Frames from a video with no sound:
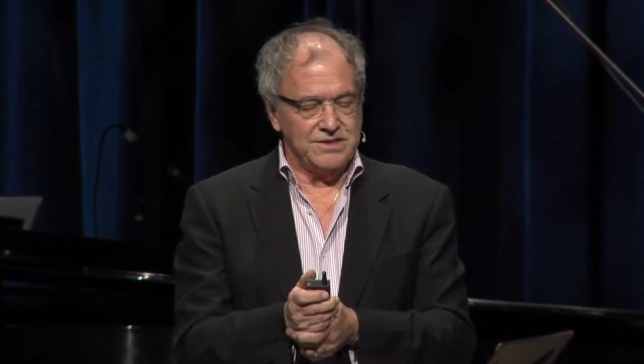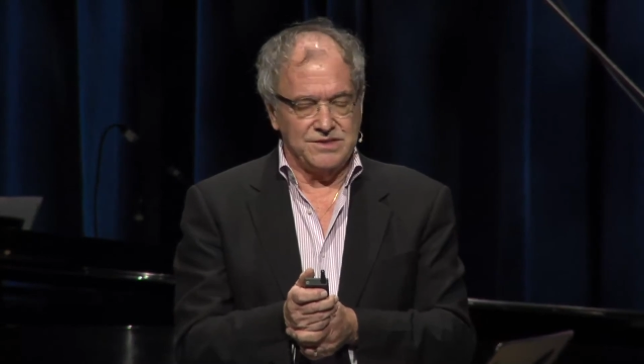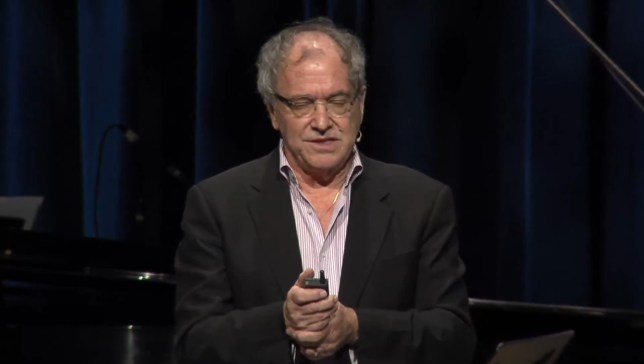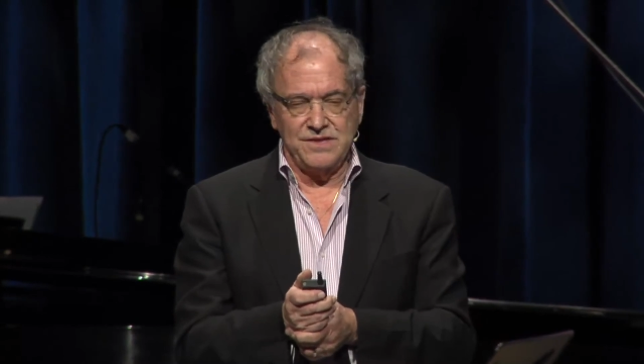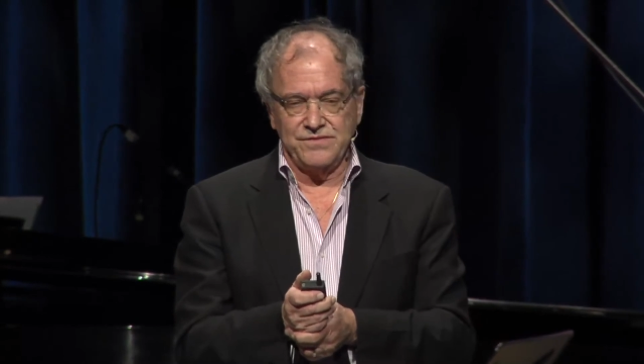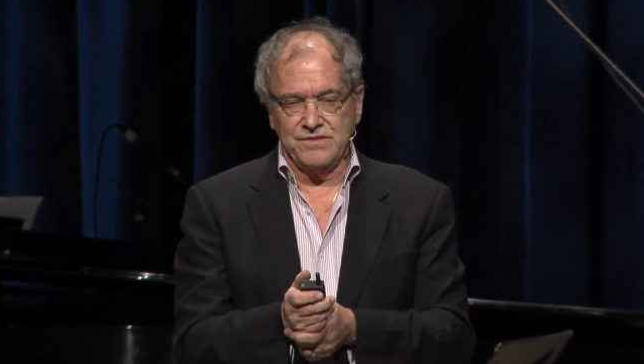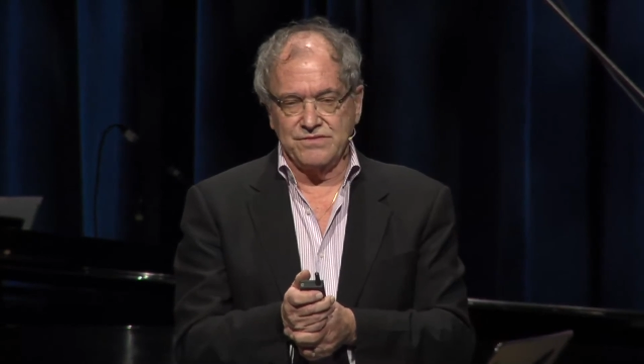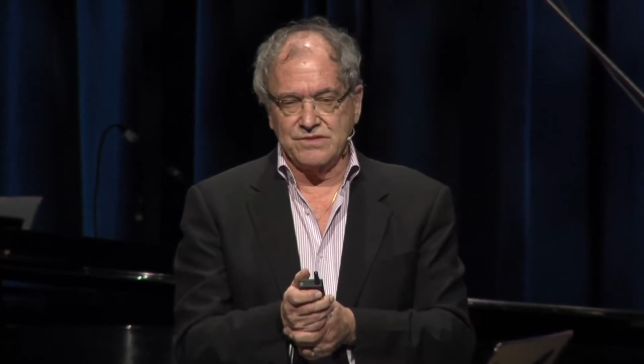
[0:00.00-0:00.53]

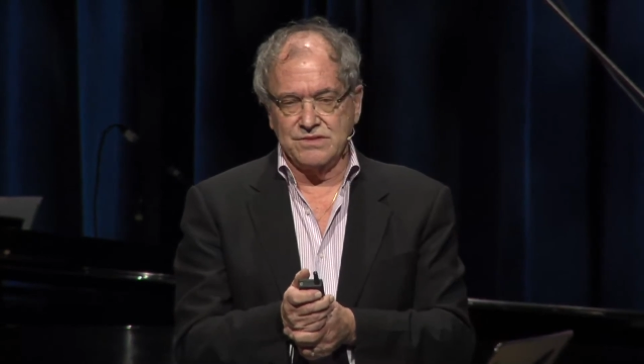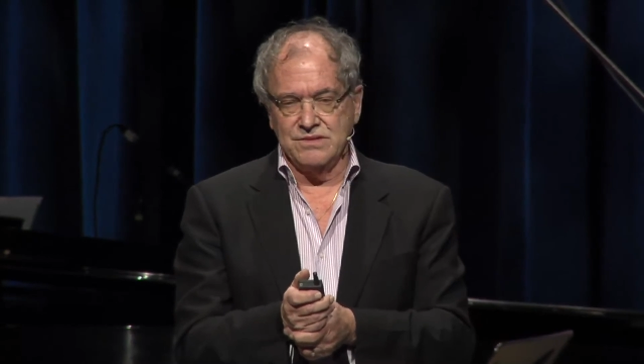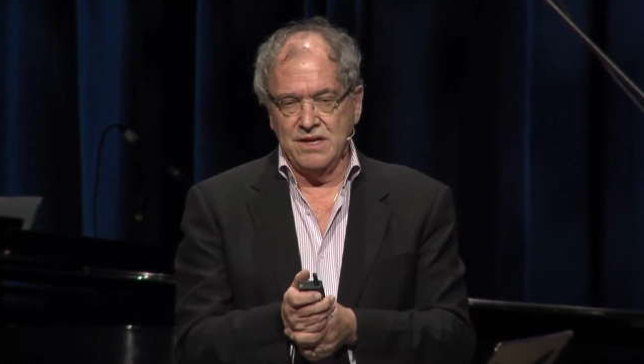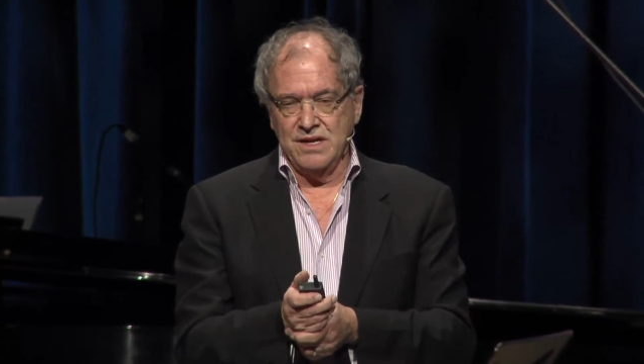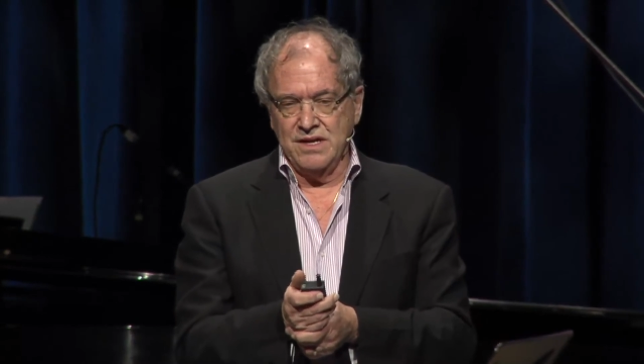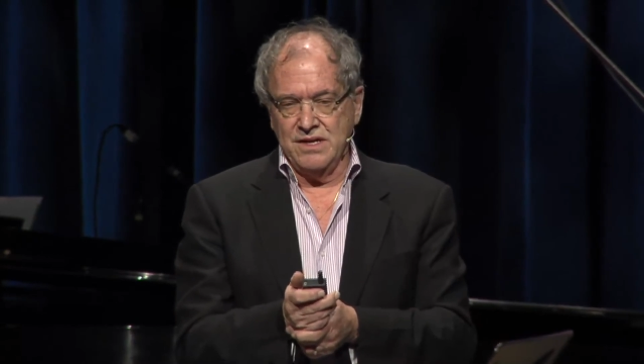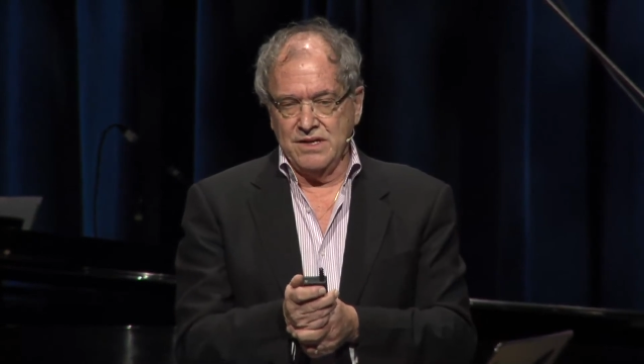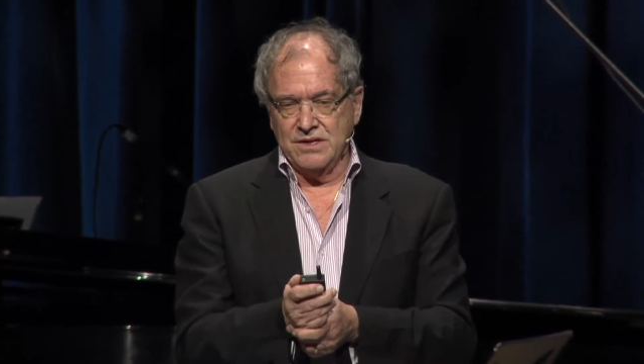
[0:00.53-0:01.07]
chief of
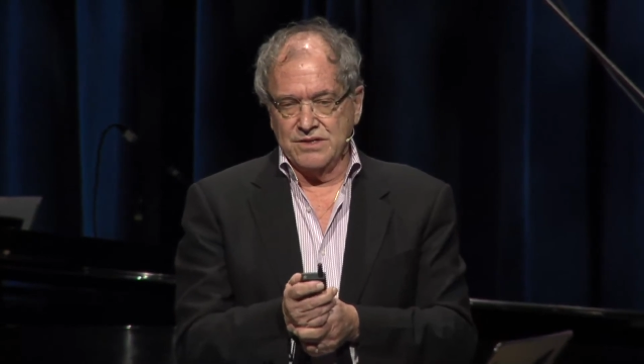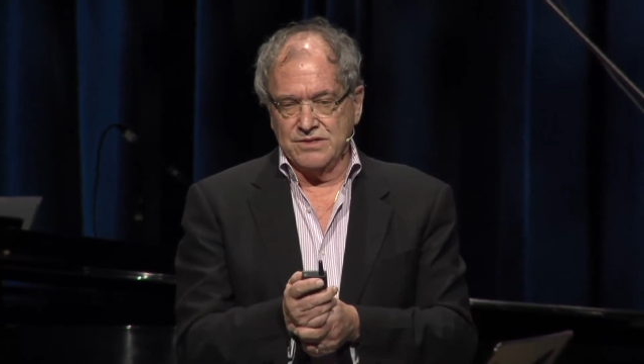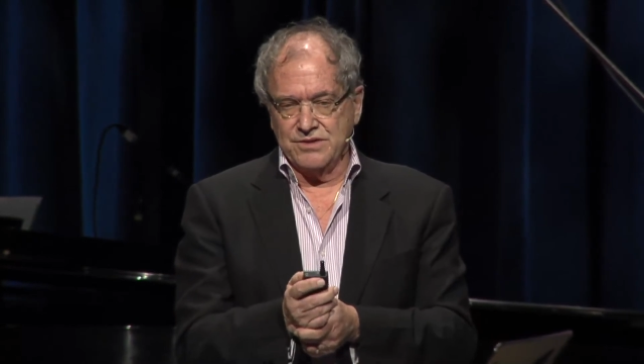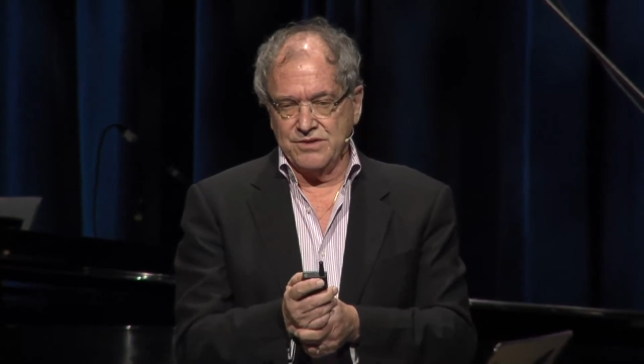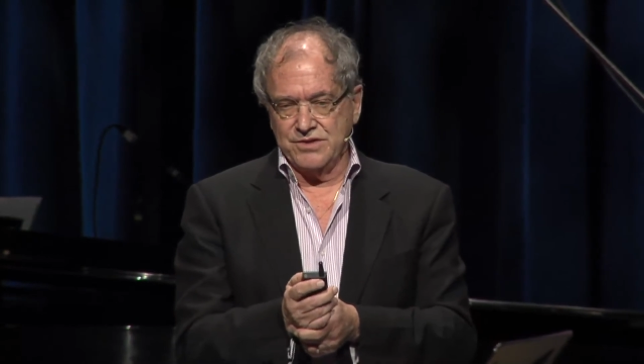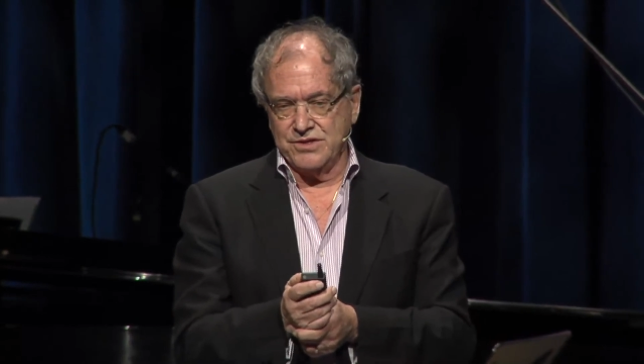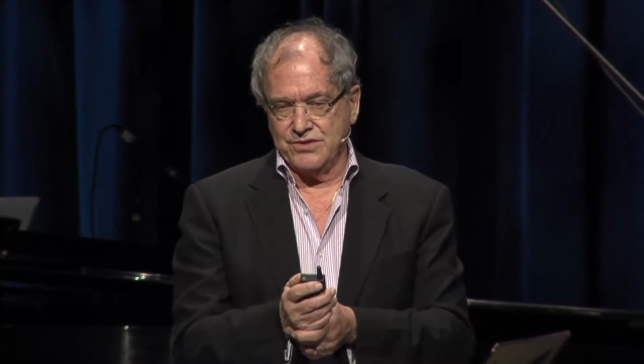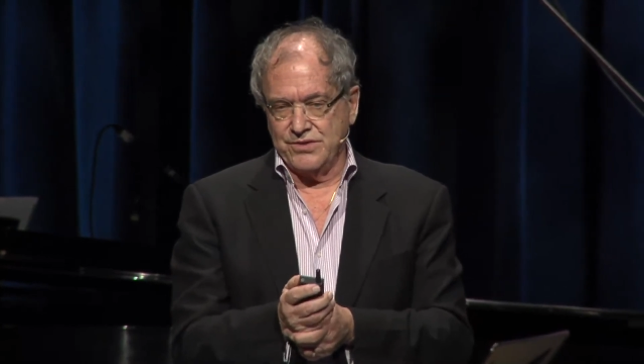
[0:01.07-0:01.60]

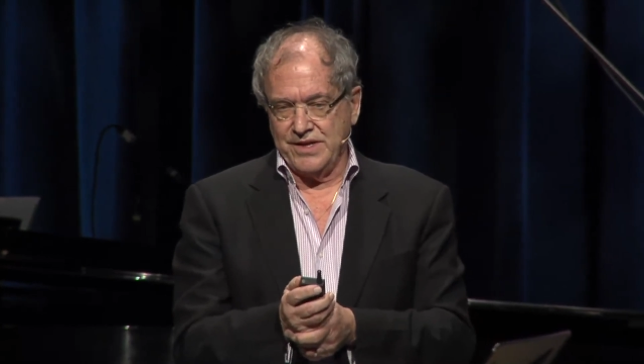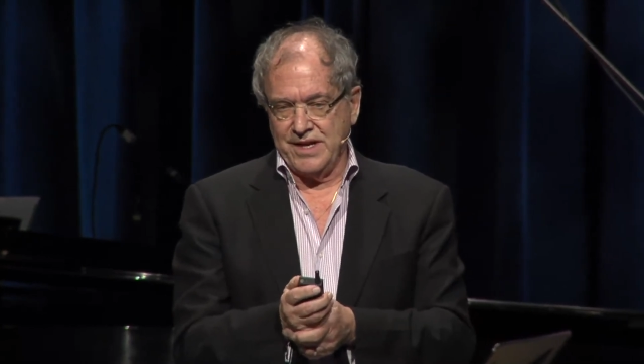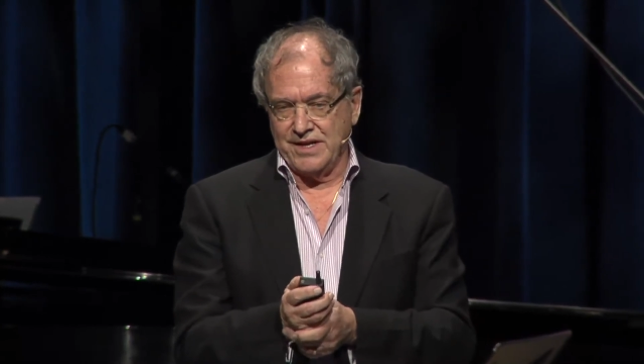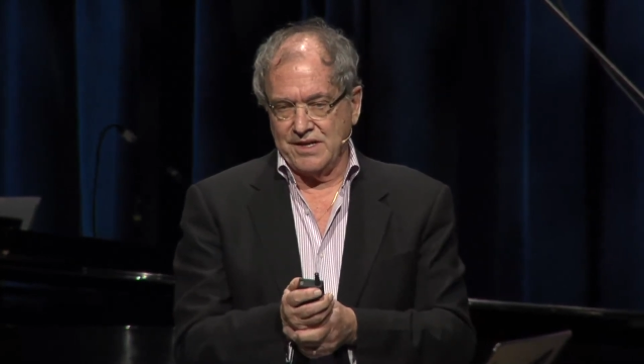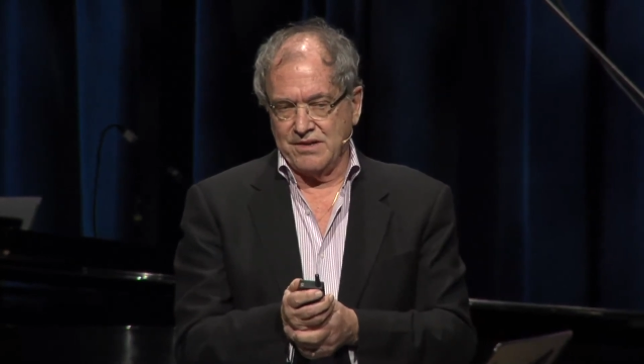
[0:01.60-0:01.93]
surgery at